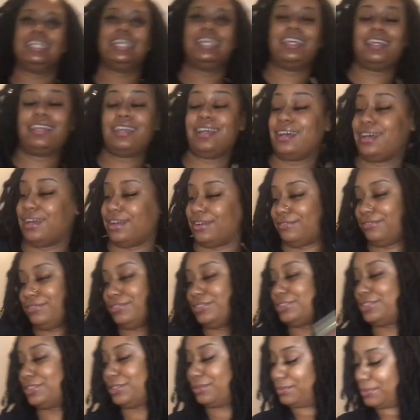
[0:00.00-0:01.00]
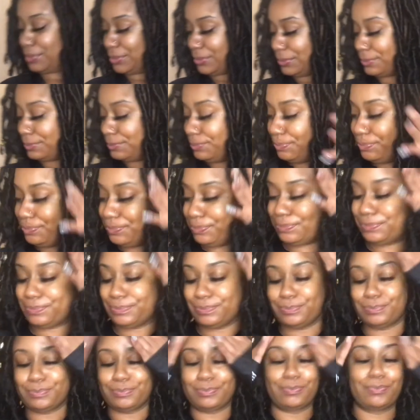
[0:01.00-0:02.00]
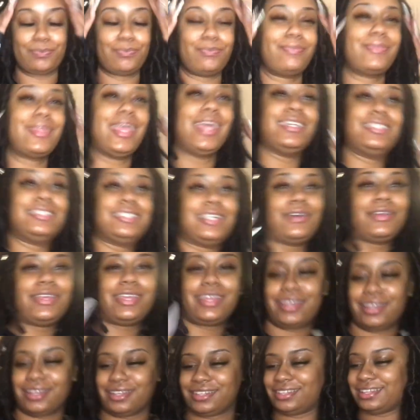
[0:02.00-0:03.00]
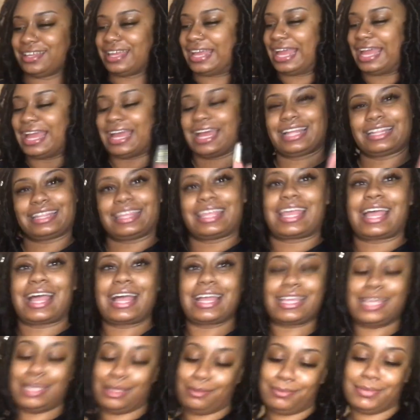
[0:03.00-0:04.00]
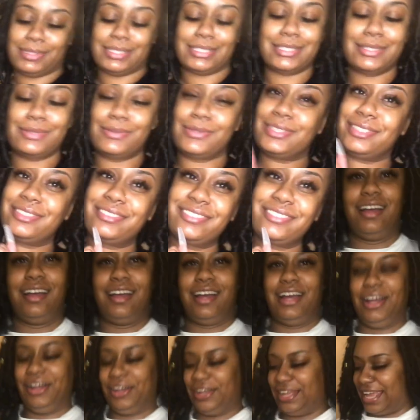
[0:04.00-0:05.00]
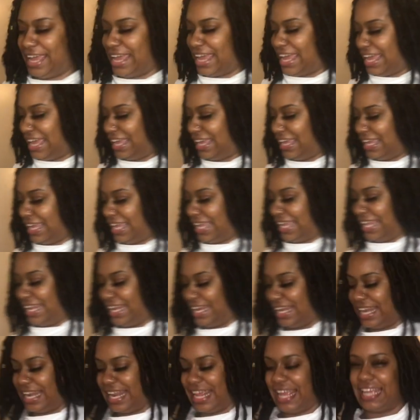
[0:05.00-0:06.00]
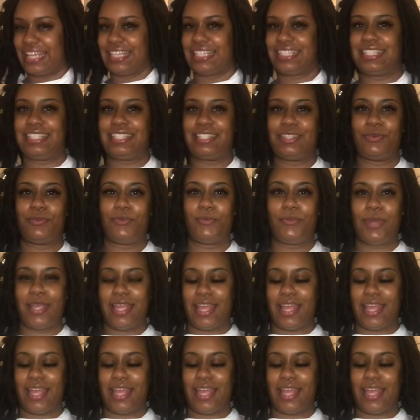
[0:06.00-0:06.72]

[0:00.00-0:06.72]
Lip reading: and comfortable. So yeah, I think I'll keep this one. Okay, and next we